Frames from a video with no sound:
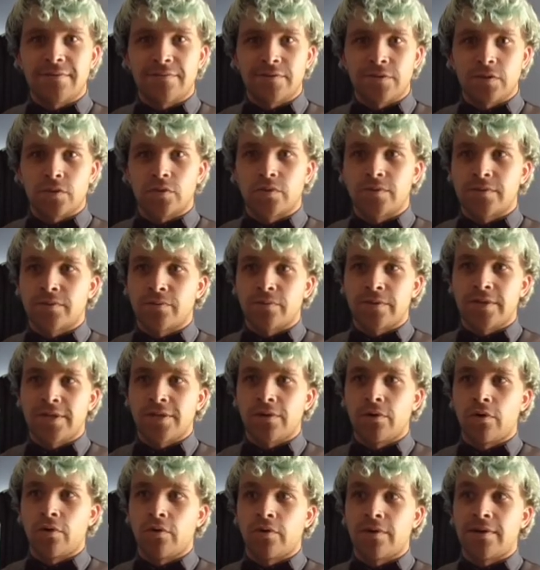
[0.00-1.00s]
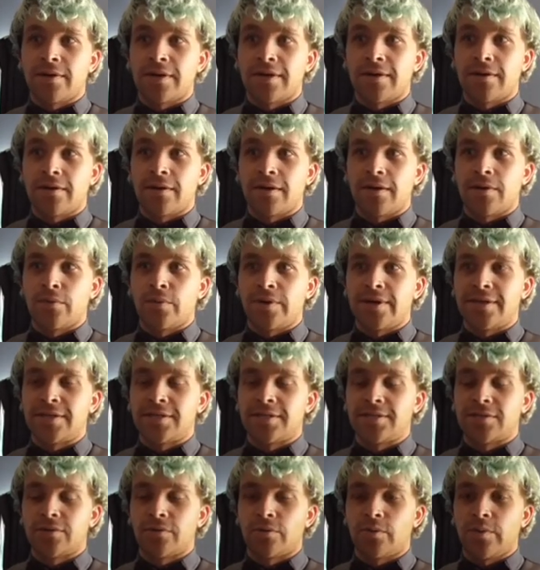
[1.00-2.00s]
It was really awkward and
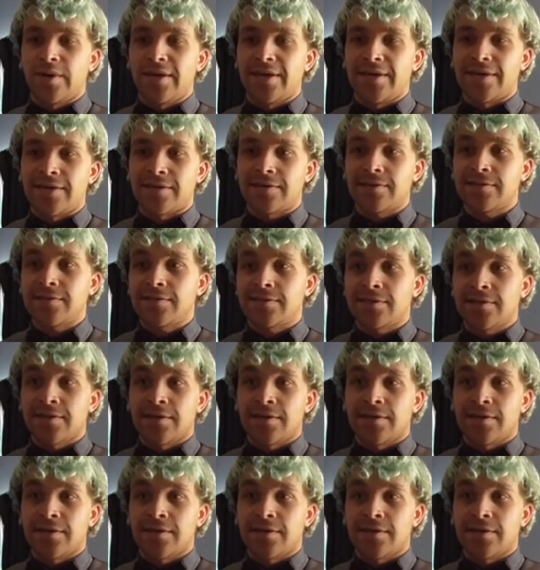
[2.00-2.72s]
weird to wear